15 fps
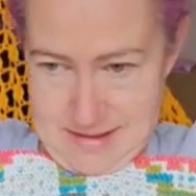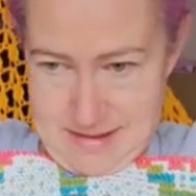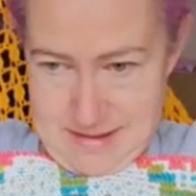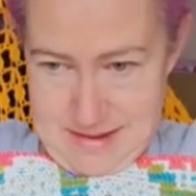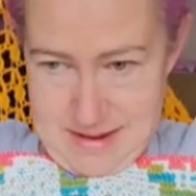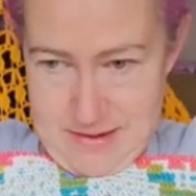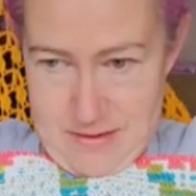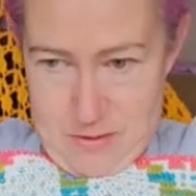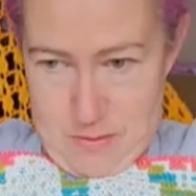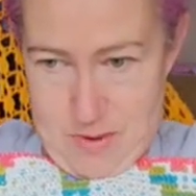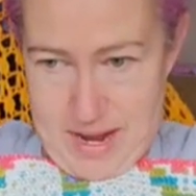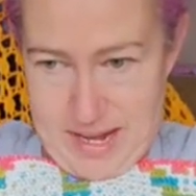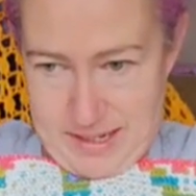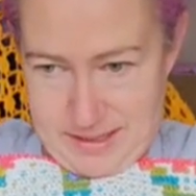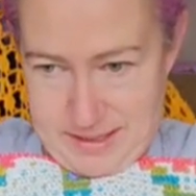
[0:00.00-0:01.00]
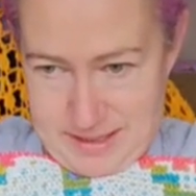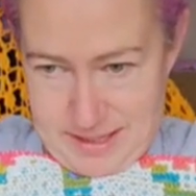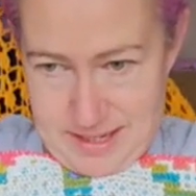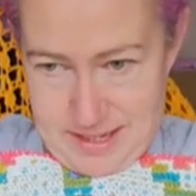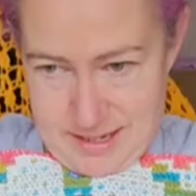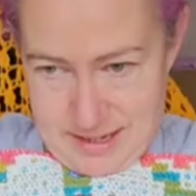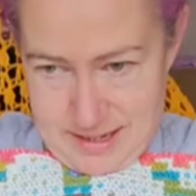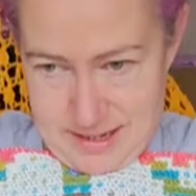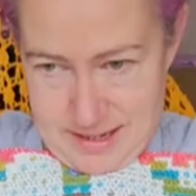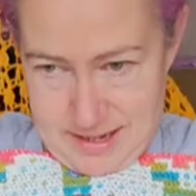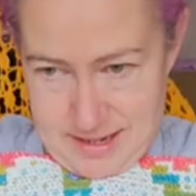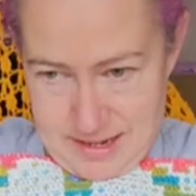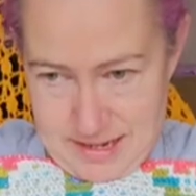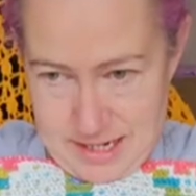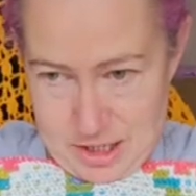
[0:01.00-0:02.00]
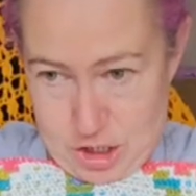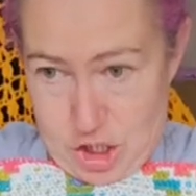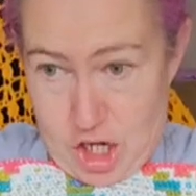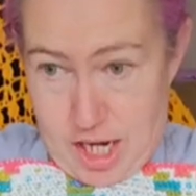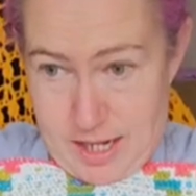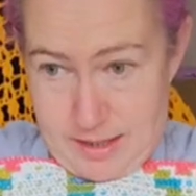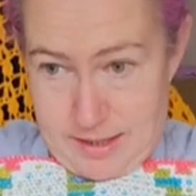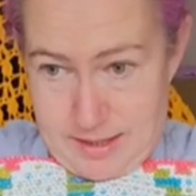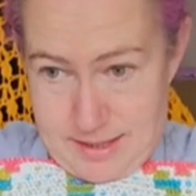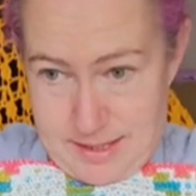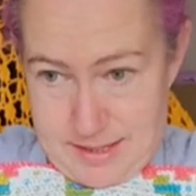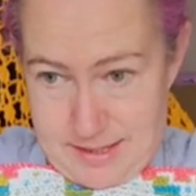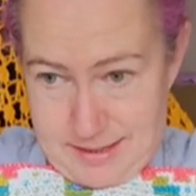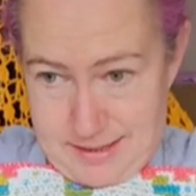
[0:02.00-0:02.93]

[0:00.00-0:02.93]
I've got wings and chins.